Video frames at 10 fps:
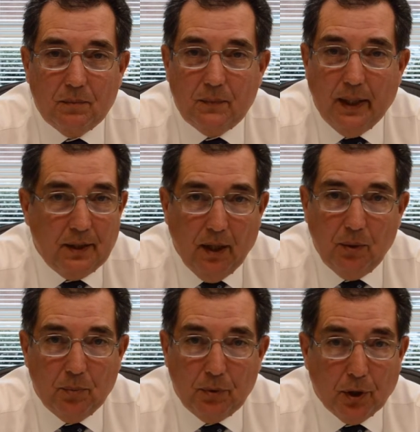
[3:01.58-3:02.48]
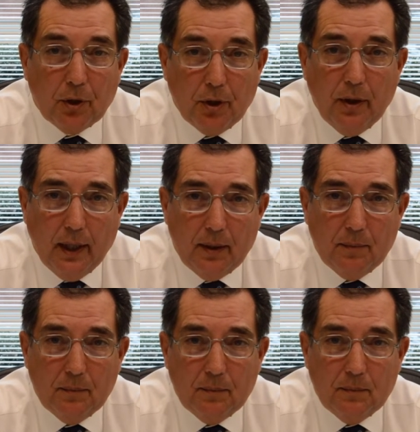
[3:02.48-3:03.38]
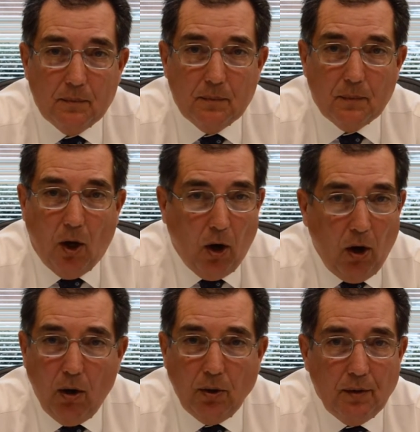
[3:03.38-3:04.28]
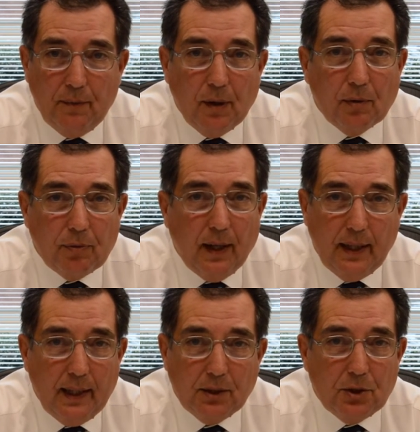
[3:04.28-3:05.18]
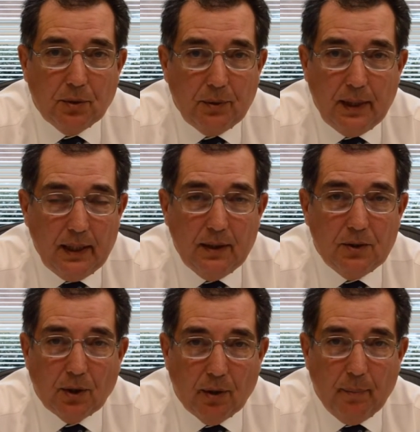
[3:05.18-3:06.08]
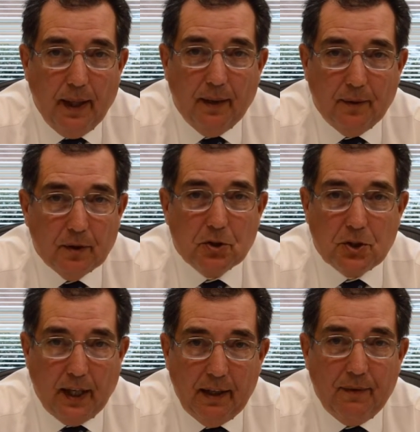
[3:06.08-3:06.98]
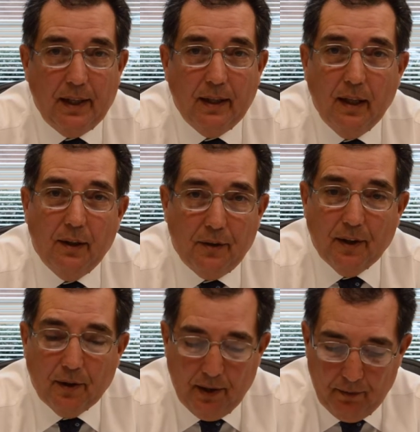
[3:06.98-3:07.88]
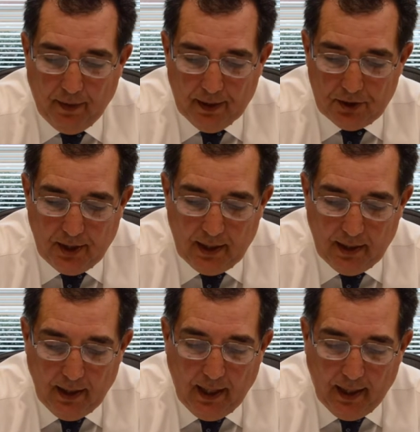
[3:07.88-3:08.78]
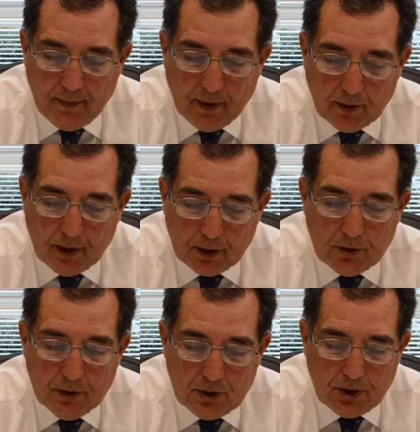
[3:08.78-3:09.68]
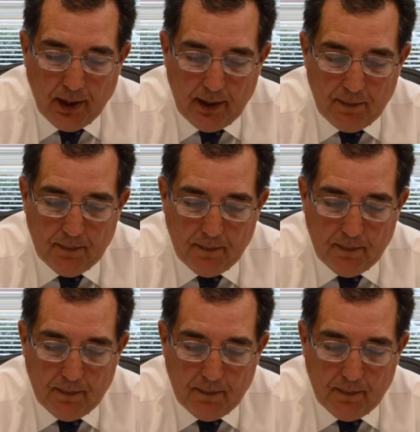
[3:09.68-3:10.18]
They don't. They're good. All of their financial needs are met. They're saving, they're investing, and they're in good shape.